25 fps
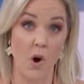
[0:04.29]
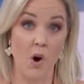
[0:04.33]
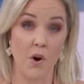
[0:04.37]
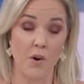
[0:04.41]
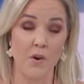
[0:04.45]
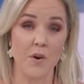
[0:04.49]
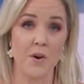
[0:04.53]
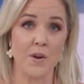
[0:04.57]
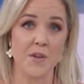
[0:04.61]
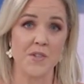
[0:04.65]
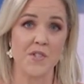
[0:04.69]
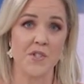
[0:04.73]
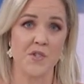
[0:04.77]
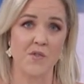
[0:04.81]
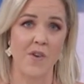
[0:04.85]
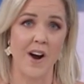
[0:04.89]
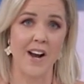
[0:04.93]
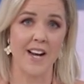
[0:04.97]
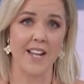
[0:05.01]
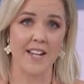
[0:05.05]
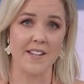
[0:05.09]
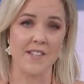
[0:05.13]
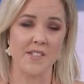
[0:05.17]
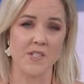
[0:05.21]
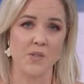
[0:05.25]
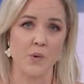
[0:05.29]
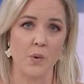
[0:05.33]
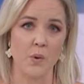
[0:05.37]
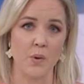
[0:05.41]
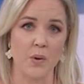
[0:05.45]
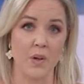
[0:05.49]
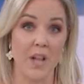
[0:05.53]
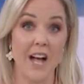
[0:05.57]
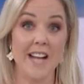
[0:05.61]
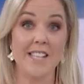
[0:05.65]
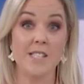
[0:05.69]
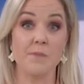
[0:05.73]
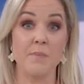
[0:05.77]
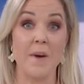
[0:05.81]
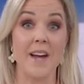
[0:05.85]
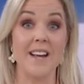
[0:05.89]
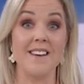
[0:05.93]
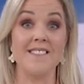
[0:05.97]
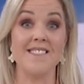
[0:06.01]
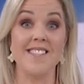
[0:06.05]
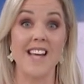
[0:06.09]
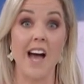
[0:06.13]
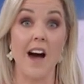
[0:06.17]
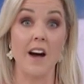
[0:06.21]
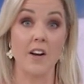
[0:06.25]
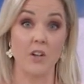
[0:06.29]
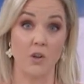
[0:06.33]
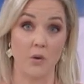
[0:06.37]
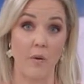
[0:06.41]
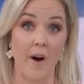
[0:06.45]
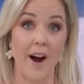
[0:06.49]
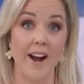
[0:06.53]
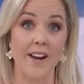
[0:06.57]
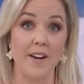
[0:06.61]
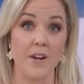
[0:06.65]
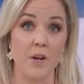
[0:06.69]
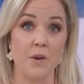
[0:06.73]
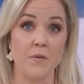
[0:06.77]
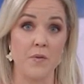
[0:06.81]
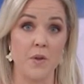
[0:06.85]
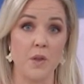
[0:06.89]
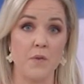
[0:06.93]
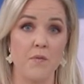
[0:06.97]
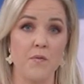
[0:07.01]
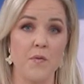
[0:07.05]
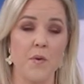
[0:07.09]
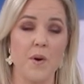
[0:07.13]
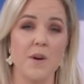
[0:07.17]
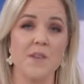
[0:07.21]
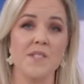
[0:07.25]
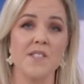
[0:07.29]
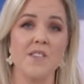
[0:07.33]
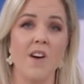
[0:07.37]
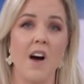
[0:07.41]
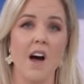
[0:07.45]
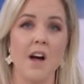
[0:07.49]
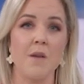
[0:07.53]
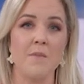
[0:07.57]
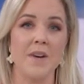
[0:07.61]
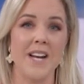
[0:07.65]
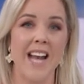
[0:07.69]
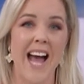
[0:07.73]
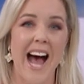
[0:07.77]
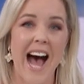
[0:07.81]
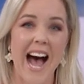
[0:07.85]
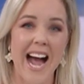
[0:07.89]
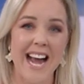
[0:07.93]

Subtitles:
on Australian soil has been downgraded for the first time in